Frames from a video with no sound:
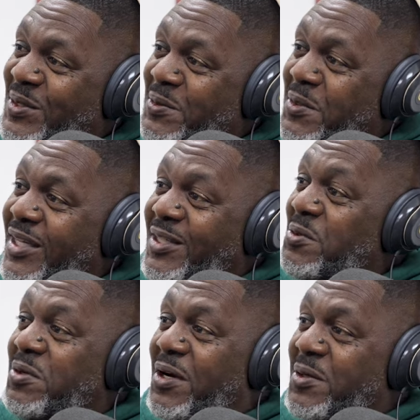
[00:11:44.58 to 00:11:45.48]
So
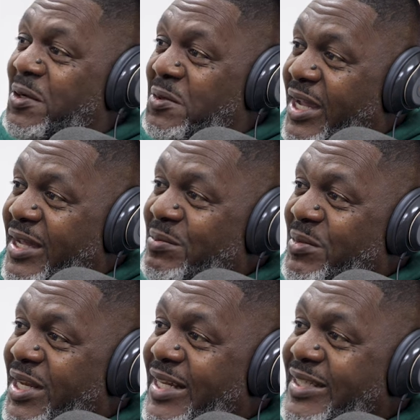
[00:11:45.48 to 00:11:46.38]
you don't know that,
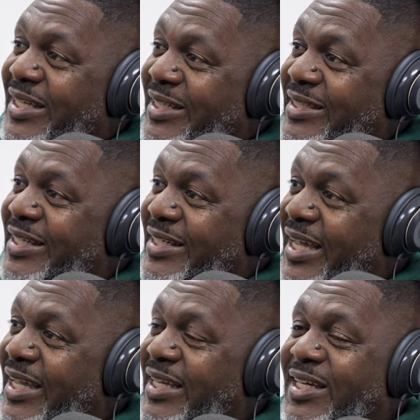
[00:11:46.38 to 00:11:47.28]
but at the end of the
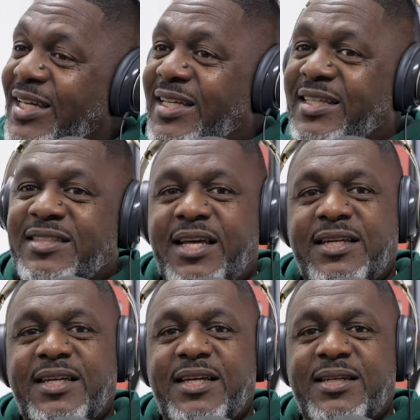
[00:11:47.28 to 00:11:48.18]
day, it's
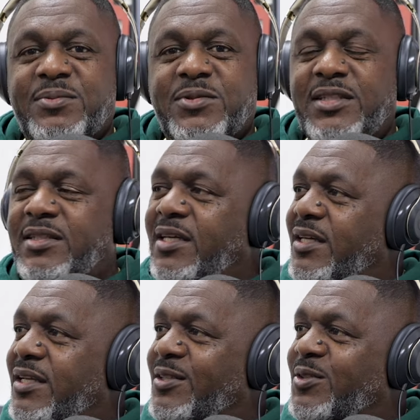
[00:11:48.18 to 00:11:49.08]
like, damn, she
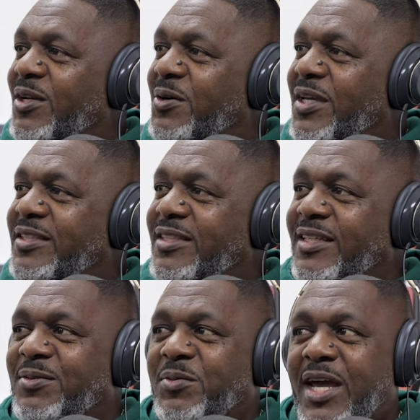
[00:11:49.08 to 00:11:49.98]
did it. Okay, she
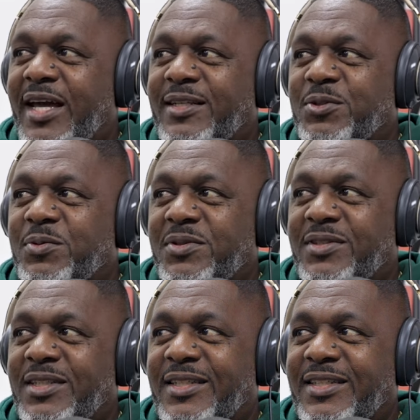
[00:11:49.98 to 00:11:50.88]
done got
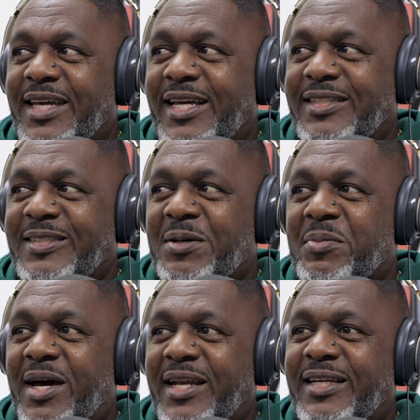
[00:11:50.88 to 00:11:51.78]
to
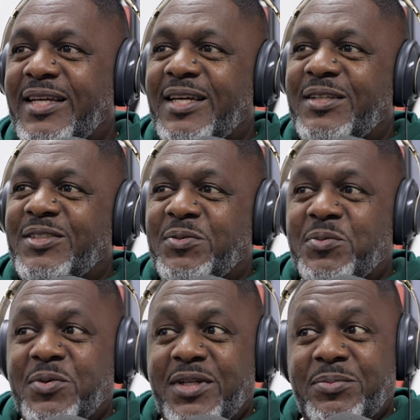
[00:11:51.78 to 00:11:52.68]
somebody that she
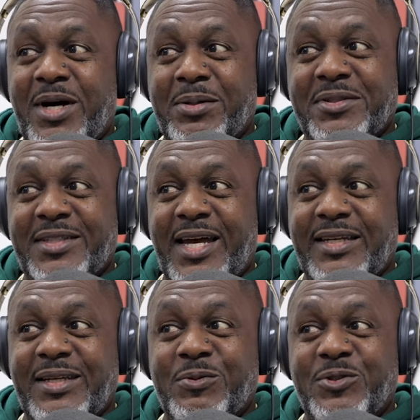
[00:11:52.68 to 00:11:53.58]
was with Mama
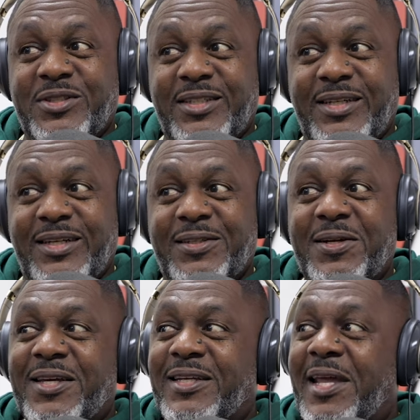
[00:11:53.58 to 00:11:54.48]
Scott. That was good.
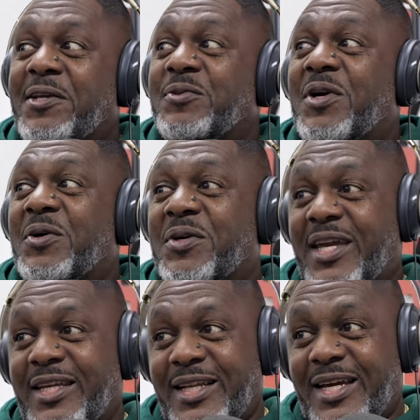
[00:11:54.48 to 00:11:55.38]
Now,
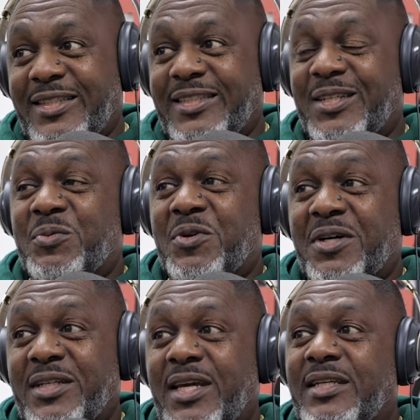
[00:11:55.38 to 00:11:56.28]
okay, now she done
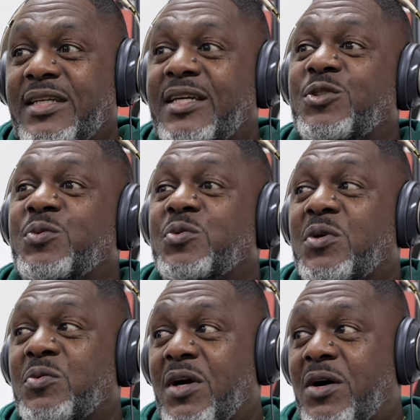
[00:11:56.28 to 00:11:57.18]
won. And then you was
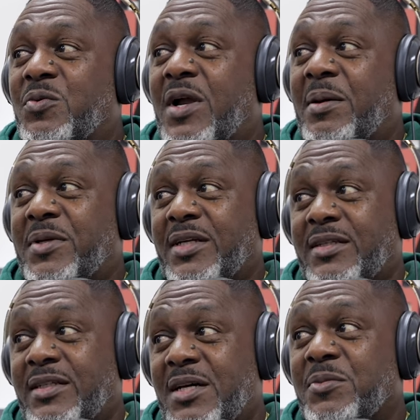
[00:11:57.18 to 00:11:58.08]
with on Rap
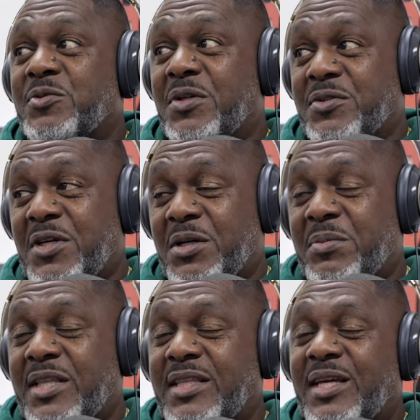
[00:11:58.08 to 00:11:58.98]
Economics. We're gonna talk
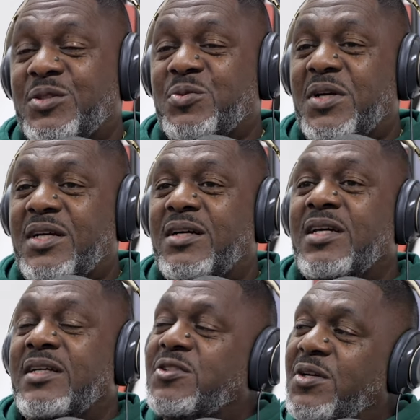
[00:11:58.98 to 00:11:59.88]
about that as well. Right.